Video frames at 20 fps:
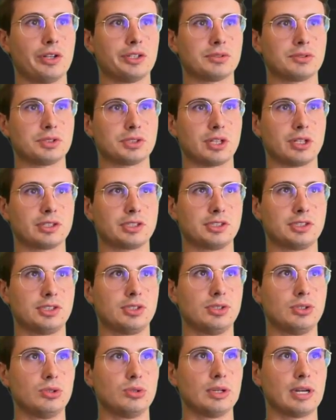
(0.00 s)
these results
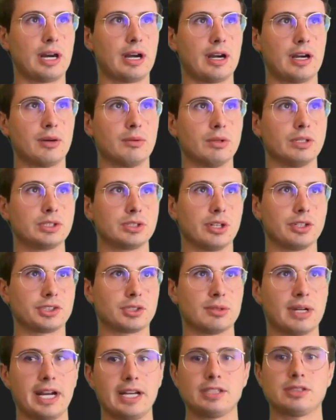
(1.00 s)
to our results
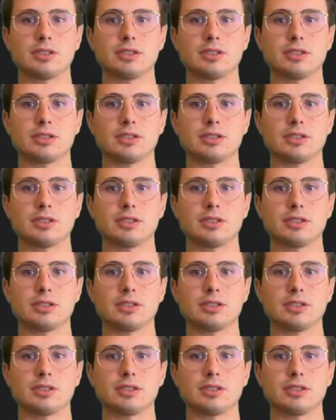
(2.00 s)
array.